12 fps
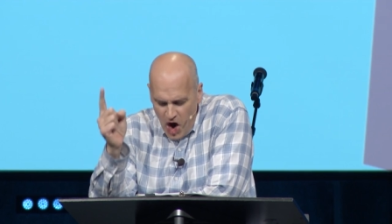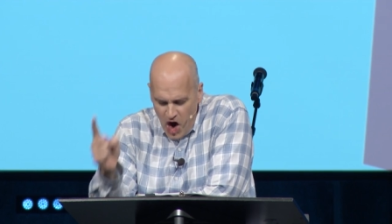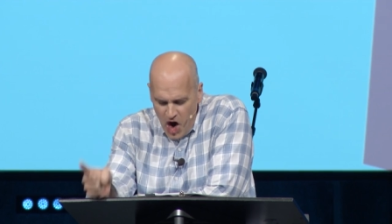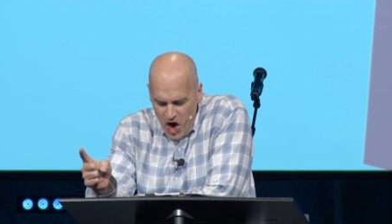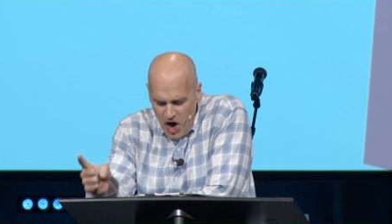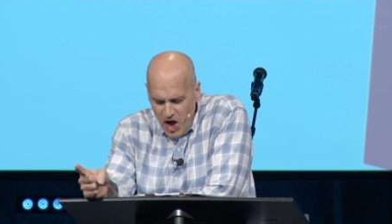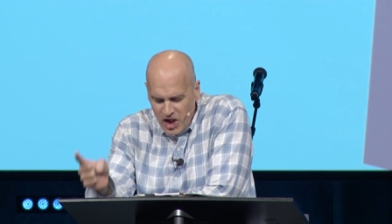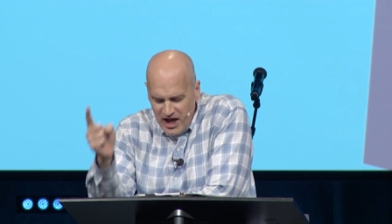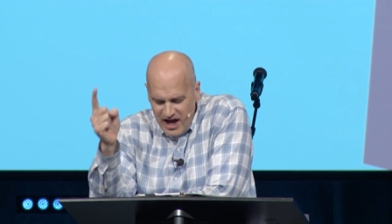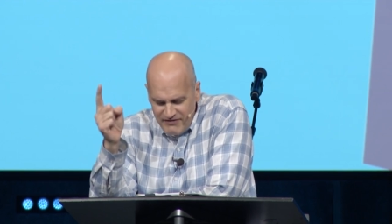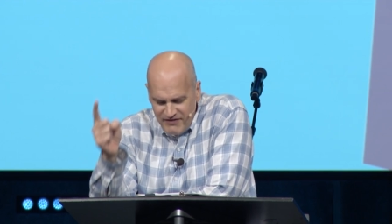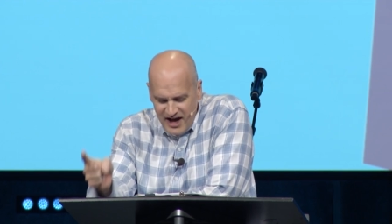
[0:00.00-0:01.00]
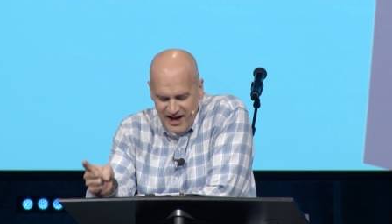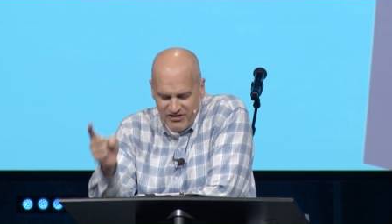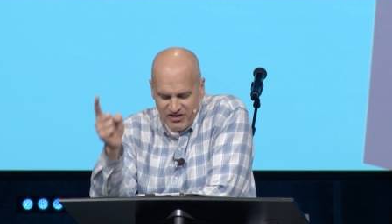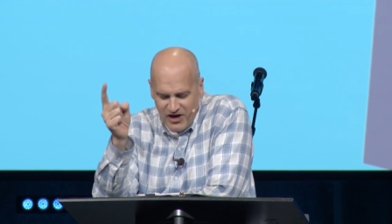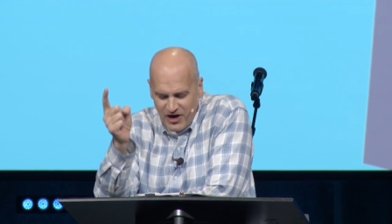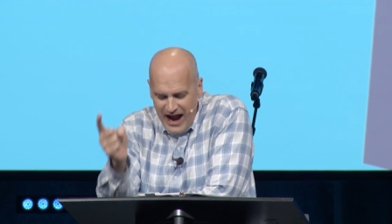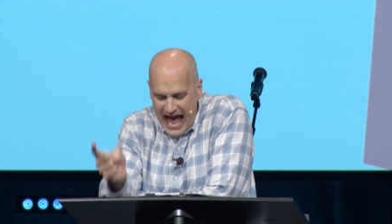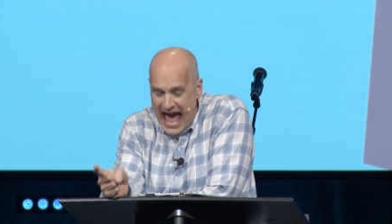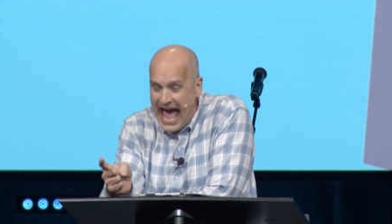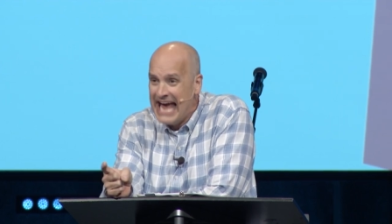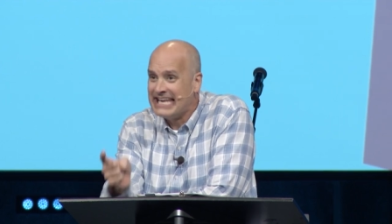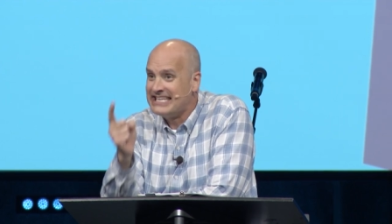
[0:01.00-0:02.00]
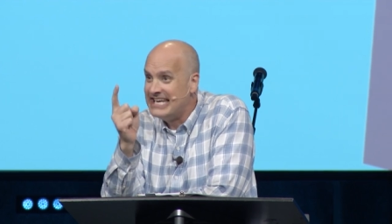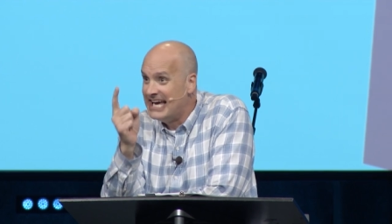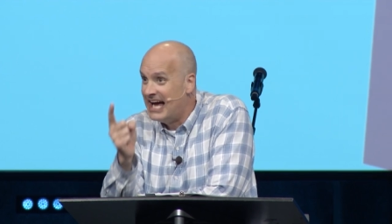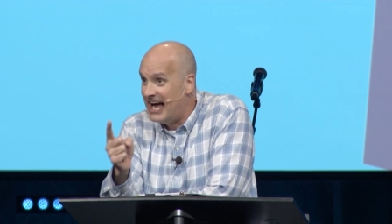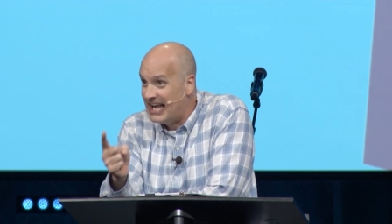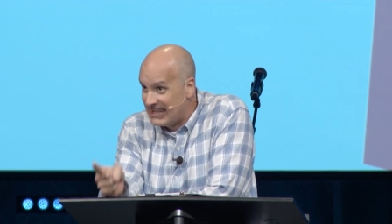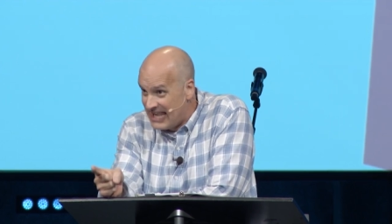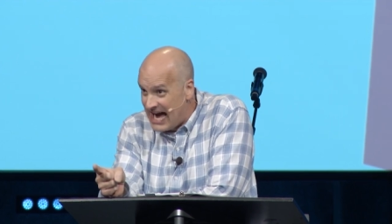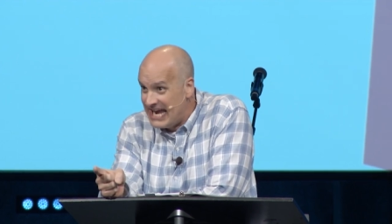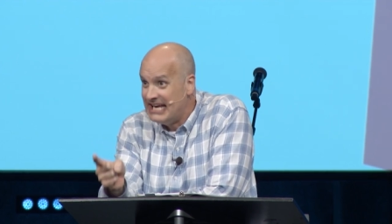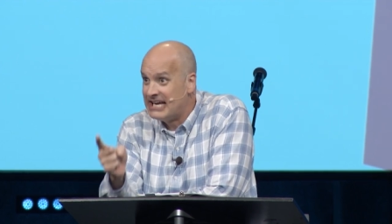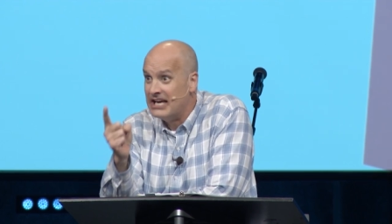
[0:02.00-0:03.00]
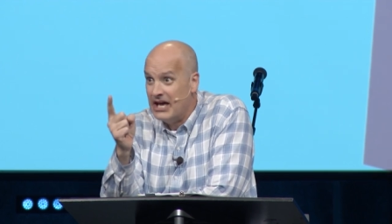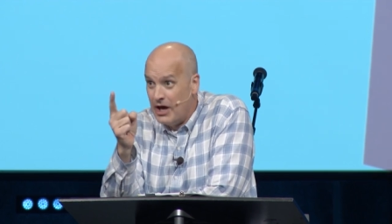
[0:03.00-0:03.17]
all of us are acting like